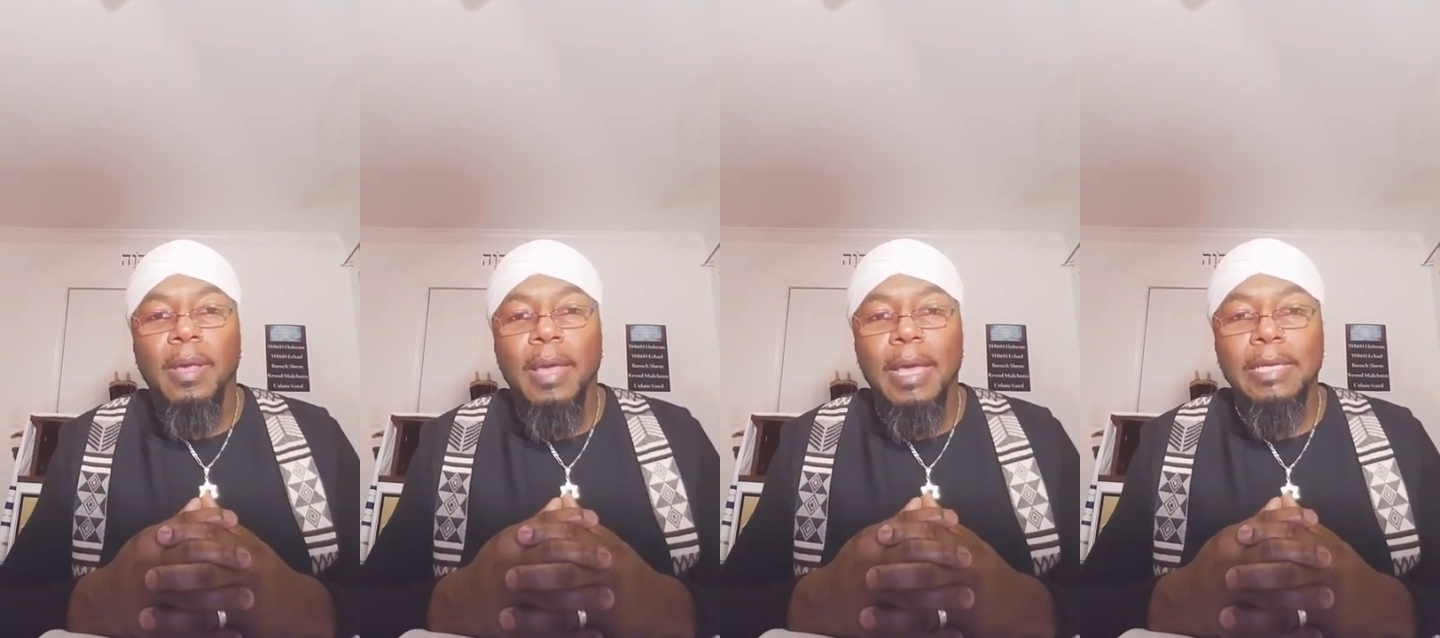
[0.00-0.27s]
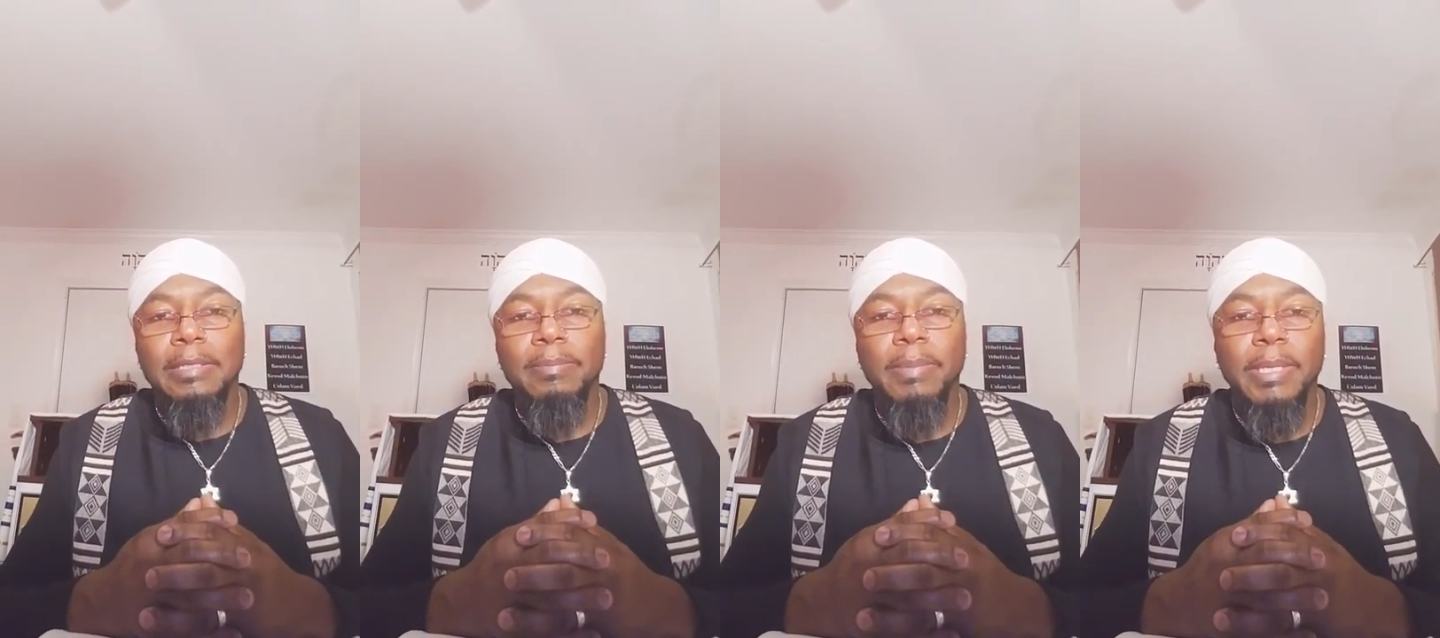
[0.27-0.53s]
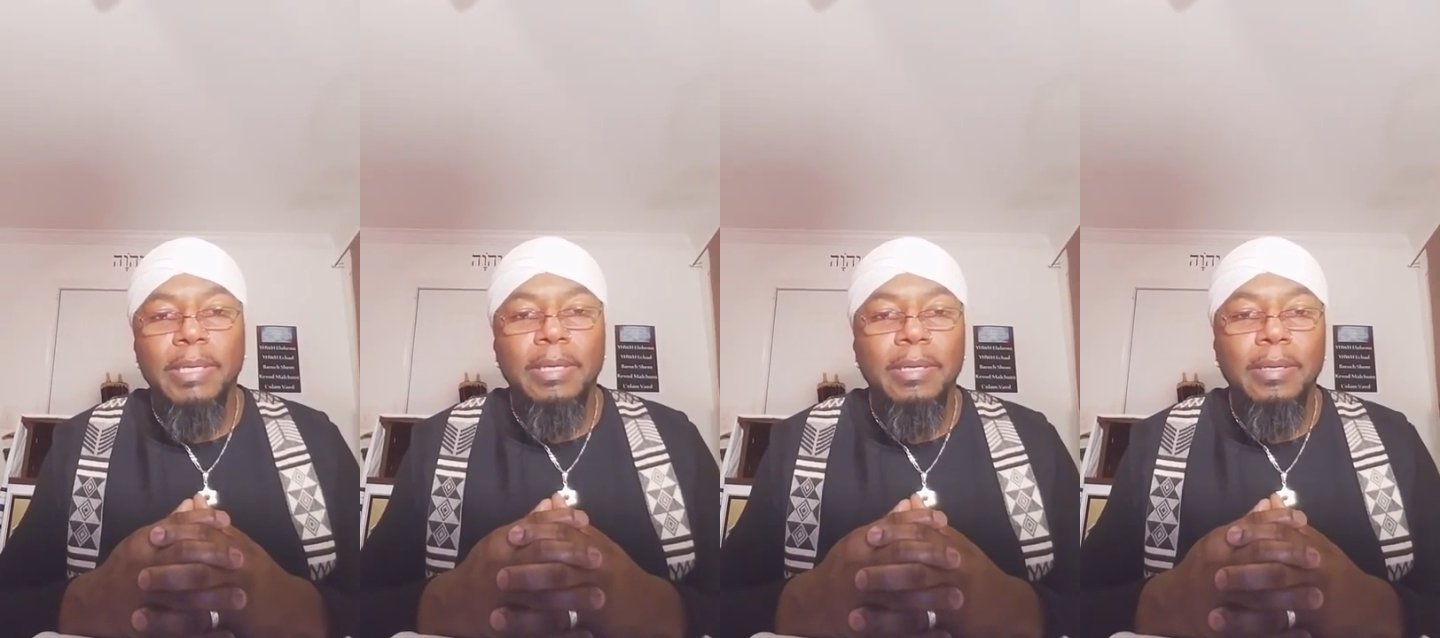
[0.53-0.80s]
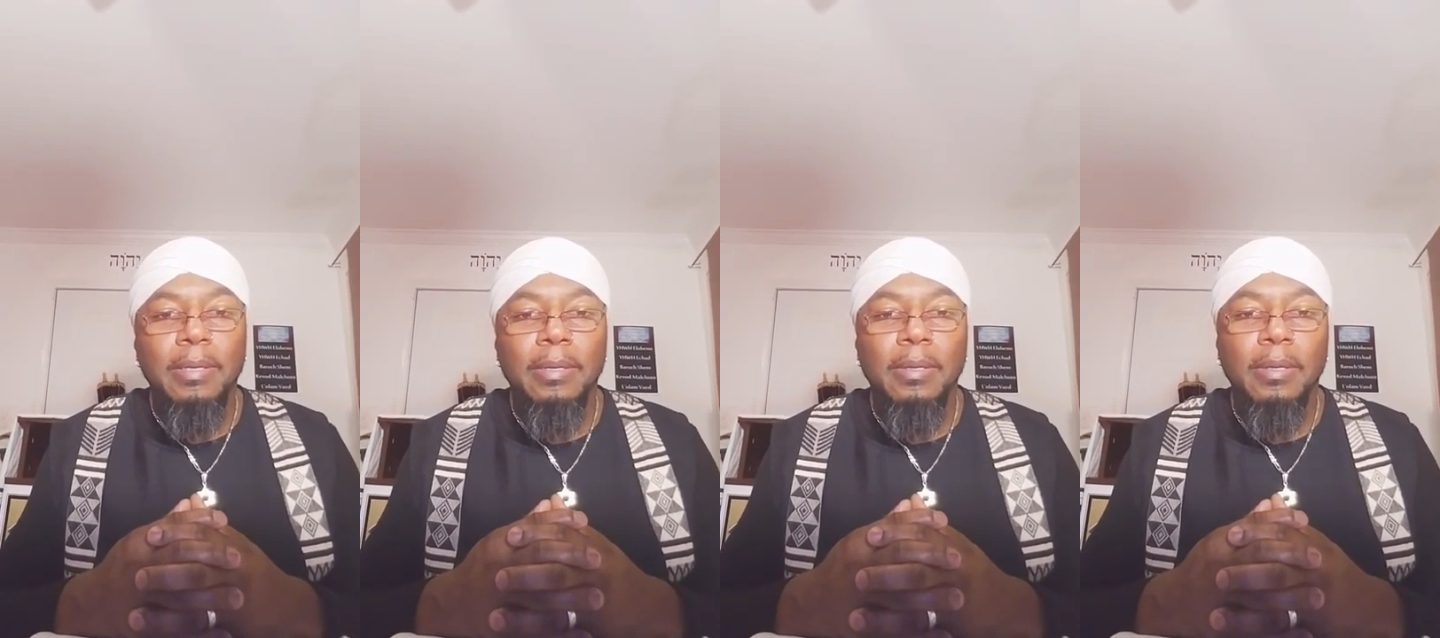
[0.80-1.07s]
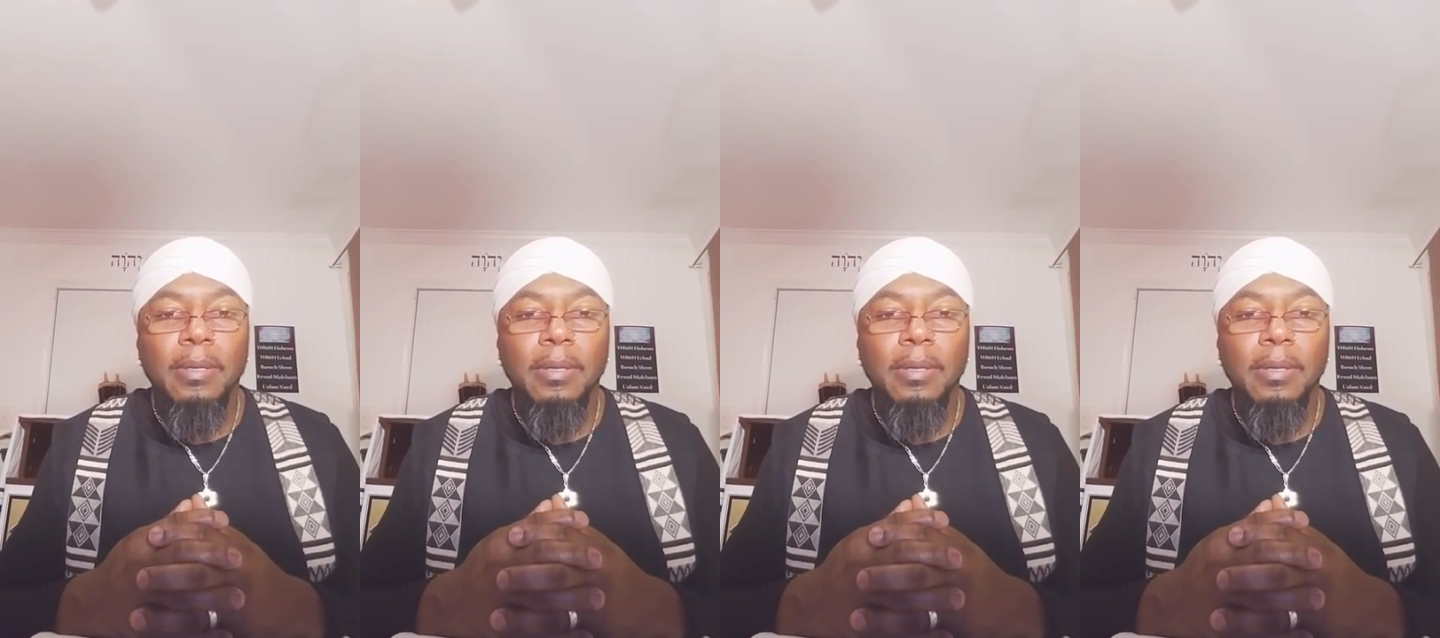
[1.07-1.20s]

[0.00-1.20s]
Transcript: as being